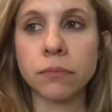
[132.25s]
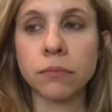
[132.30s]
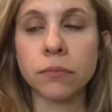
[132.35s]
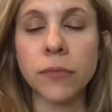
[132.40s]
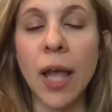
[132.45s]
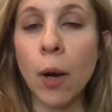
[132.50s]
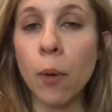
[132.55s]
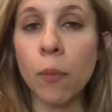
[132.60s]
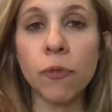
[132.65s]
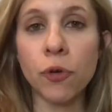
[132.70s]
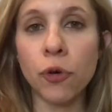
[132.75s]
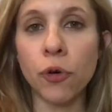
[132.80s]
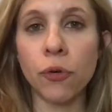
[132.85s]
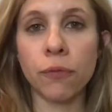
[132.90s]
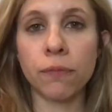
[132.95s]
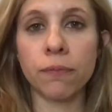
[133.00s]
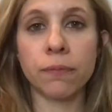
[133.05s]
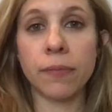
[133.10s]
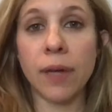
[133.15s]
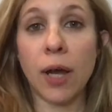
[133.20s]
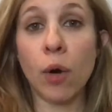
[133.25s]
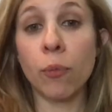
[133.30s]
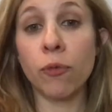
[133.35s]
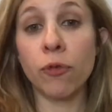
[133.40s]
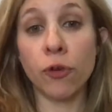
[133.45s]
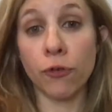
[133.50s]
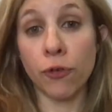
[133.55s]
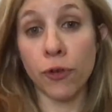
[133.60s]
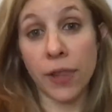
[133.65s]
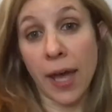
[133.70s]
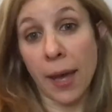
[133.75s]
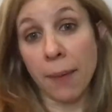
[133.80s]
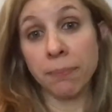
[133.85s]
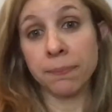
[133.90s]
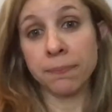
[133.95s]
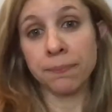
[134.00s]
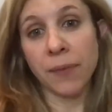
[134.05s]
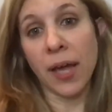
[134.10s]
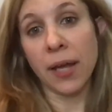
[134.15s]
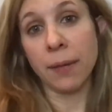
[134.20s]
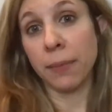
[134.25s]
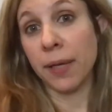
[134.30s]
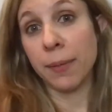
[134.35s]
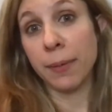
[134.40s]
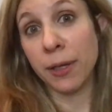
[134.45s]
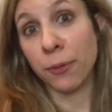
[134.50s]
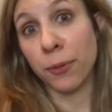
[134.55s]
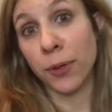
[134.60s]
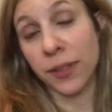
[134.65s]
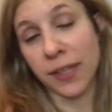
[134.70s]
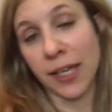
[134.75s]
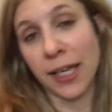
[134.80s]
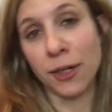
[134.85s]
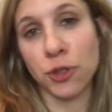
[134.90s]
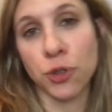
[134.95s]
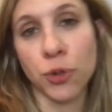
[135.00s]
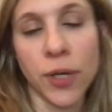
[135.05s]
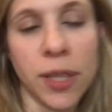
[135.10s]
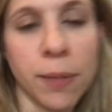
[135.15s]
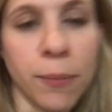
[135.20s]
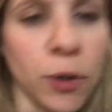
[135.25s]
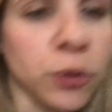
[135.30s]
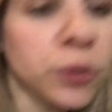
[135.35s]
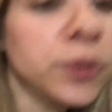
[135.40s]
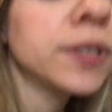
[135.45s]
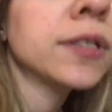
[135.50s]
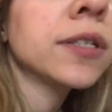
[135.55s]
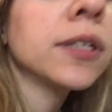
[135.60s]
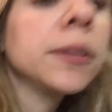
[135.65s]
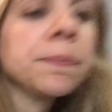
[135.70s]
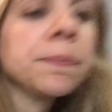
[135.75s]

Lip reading: helpful for them and maybe what they enjoy the most.